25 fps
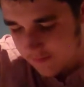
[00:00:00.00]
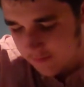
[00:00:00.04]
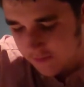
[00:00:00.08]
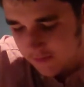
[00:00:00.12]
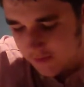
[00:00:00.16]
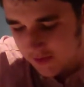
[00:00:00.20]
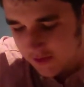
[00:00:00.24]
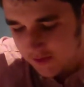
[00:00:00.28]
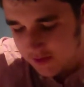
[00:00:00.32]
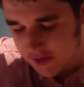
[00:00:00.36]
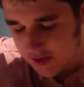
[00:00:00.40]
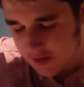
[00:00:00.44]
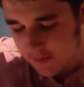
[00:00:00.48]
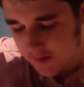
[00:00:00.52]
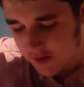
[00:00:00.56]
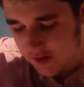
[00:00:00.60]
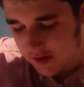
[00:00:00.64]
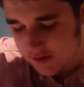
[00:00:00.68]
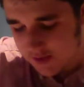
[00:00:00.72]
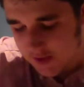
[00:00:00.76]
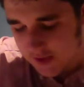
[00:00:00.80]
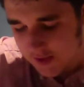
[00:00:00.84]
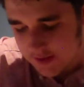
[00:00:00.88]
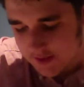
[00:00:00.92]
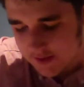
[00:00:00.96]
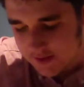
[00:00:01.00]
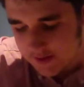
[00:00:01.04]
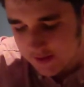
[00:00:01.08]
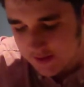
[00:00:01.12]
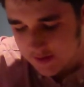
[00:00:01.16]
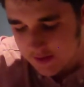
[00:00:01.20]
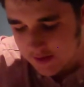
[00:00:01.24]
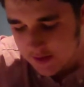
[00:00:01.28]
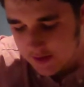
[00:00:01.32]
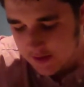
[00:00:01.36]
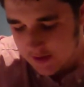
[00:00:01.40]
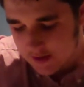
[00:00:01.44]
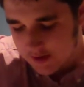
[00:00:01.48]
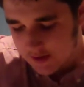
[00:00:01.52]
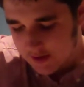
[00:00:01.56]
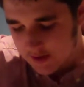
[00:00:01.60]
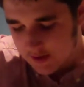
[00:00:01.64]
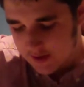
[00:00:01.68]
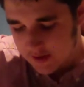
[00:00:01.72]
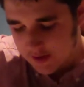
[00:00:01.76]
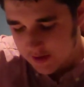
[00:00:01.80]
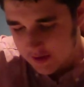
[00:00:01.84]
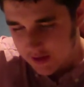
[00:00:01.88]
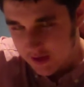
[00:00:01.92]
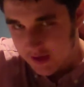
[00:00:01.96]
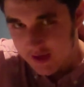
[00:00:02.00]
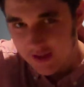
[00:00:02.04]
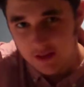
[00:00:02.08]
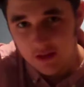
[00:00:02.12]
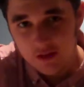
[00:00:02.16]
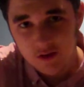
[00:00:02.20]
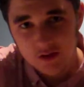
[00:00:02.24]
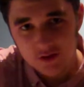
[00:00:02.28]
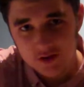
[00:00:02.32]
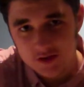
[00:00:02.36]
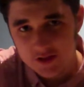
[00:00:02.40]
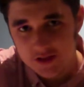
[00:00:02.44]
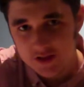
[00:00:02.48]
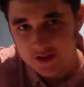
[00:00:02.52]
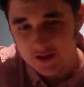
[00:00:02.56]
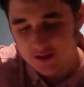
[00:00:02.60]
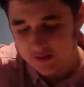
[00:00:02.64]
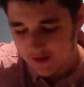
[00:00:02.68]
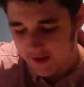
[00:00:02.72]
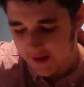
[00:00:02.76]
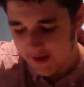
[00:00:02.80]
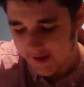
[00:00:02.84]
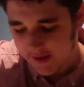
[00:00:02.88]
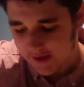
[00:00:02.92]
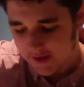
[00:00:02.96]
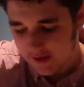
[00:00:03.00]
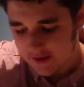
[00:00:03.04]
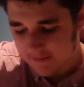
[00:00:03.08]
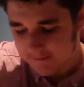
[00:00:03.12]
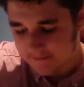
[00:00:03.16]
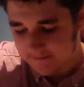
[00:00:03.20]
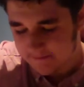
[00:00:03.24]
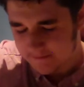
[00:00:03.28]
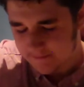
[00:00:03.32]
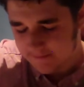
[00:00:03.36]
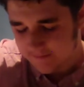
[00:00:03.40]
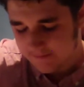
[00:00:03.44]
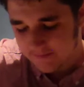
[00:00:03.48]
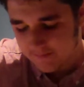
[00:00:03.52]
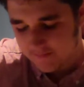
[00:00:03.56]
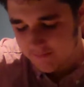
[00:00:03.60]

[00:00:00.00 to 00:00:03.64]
but to be honest, it looks like um,